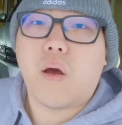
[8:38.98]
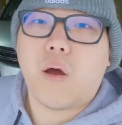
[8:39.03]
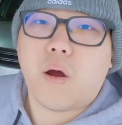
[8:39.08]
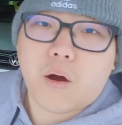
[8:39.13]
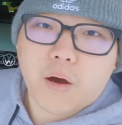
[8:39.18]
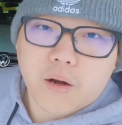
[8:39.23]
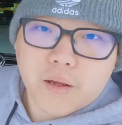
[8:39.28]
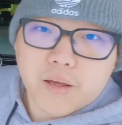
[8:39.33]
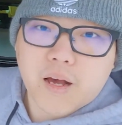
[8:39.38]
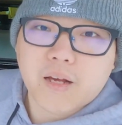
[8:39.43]

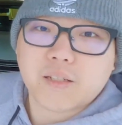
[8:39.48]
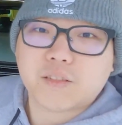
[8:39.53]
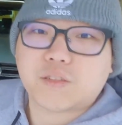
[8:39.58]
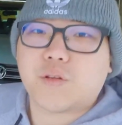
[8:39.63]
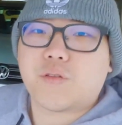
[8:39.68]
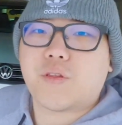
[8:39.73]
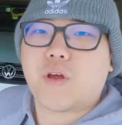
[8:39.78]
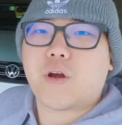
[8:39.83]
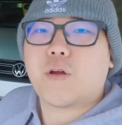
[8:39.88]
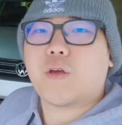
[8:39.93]
Alright guys,
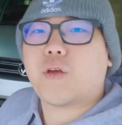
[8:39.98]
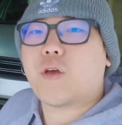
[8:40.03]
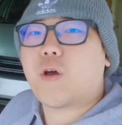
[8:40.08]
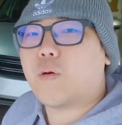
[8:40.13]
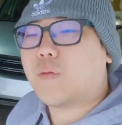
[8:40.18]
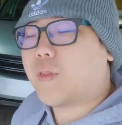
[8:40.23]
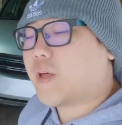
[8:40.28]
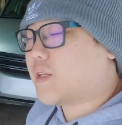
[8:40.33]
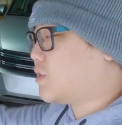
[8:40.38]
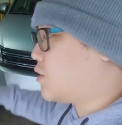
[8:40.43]
so there you
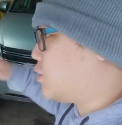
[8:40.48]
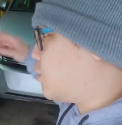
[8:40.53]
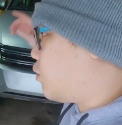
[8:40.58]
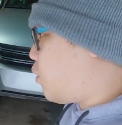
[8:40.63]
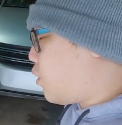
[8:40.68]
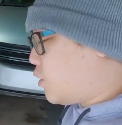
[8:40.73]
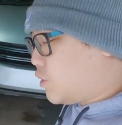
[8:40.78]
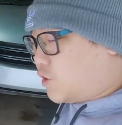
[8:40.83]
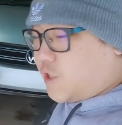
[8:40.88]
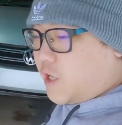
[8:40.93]
go. That's an
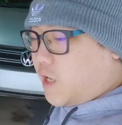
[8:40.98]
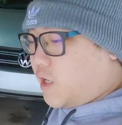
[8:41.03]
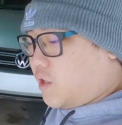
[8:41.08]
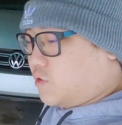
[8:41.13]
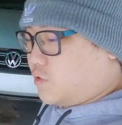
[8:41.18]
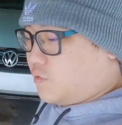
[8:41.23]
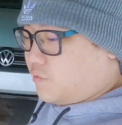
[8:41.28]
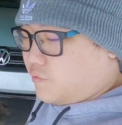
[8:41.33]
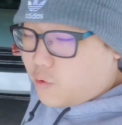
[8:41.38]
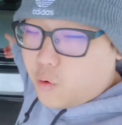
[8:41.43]
oil
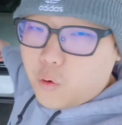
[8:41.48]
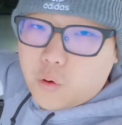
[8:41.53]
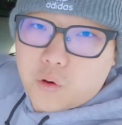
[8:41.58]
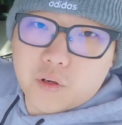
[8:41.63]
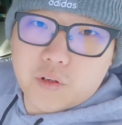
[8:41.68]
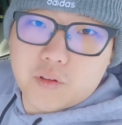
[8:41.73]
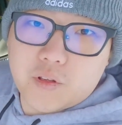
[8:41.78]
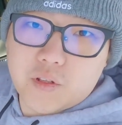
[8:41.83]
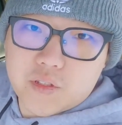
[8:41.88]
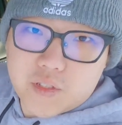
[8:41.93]
change
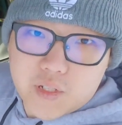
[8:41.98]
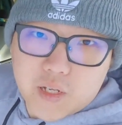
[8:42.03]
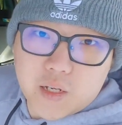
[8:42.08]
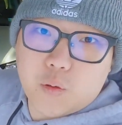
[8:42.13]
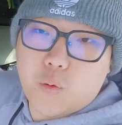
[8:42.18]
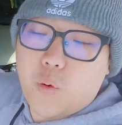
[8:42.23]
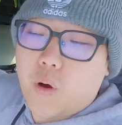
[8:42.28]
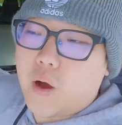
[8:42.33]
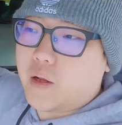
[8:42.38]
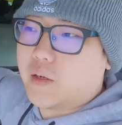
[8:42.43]
for the
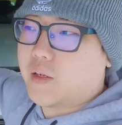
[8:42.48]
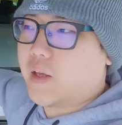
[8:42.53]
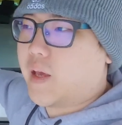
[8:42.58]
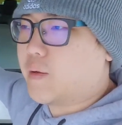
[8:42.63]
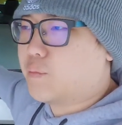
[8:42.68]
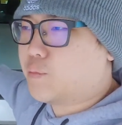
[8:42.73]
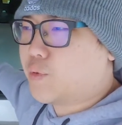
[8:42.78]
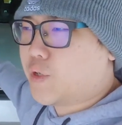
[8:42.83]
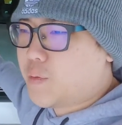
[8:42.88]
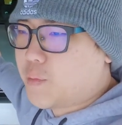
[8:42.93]
Tiguan,
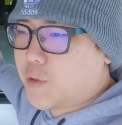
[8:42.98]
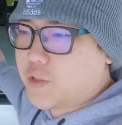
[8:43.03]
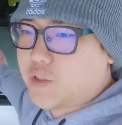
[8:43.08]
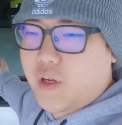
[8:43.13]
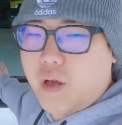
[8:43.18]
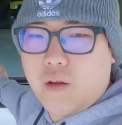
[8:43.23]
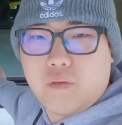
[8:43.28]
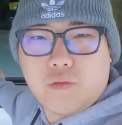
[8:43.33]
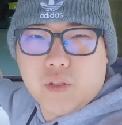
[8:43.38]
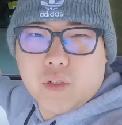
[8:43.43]
and pretty much
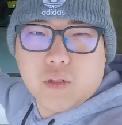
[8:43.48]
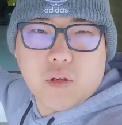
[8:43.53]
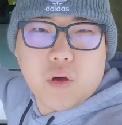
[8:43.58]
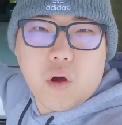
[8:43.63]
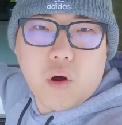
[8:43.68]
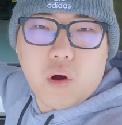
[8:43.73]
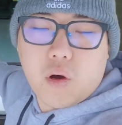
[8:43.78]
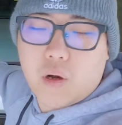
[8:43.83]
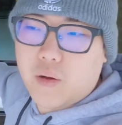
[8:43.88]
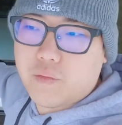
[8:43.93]
every
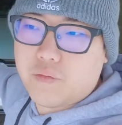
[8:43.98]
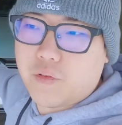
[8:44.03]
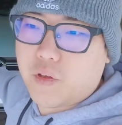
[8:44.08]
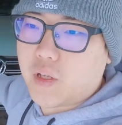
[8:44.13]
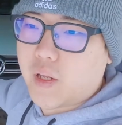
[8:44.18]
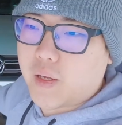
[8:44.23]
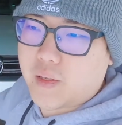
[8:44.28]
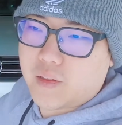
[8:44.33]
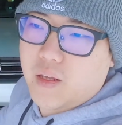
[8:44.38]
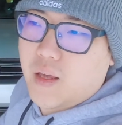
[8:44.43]
car I
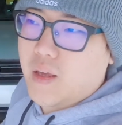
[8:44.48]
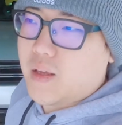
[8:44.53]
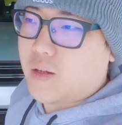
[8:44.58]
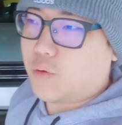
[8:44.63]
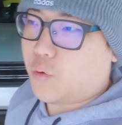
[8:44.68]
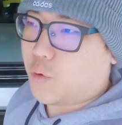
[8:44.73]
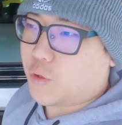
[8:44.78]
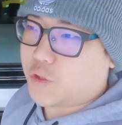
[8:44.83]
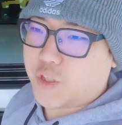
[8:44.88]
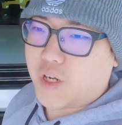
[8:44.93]
feel like
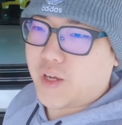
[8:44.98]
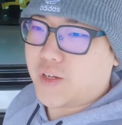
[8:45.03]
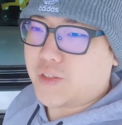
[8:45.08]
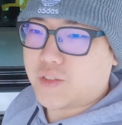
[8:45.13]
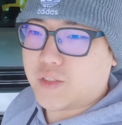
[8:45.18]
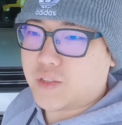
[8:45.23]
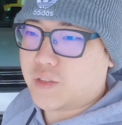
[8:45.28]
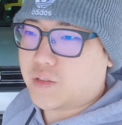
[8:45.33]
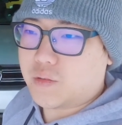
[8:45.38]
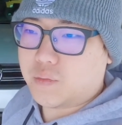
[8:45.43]
an oil
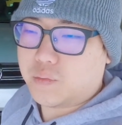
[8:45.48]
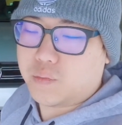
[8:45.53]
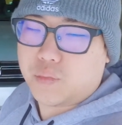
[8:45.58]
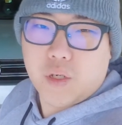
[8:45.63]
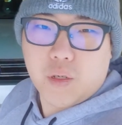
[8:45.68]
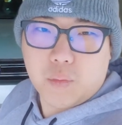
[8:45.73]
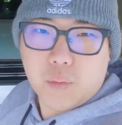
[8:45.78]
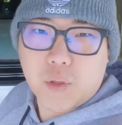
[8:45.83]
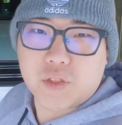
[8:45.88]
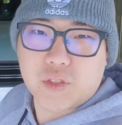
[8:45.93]
change is
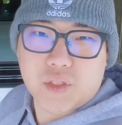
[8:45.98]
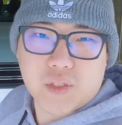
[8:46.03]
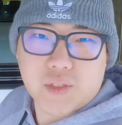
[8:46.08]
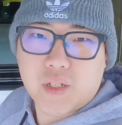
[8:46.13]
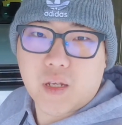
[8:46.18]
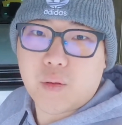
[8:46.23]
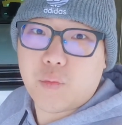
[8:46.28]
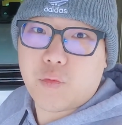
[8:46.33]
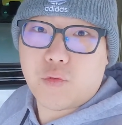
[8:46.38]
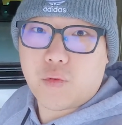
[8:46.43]
pretty much the
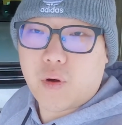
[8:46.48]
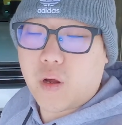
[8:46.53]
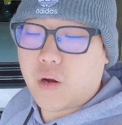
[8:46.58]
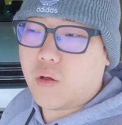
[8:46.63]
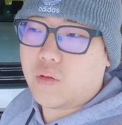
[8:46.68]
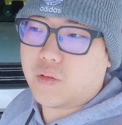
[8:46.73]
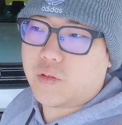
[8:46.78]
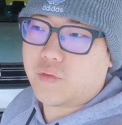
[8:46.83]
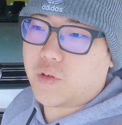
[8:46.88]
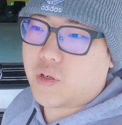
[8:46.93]
same throughout
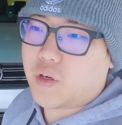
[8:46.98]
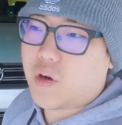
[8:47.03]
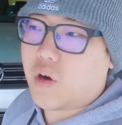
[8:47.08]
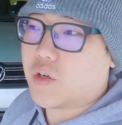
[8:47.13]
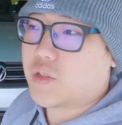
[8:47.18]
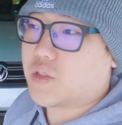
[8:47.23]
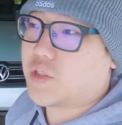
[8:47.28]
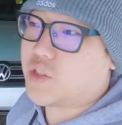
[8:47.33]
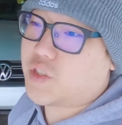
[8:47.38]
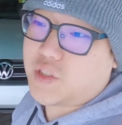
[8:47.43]
all different cars.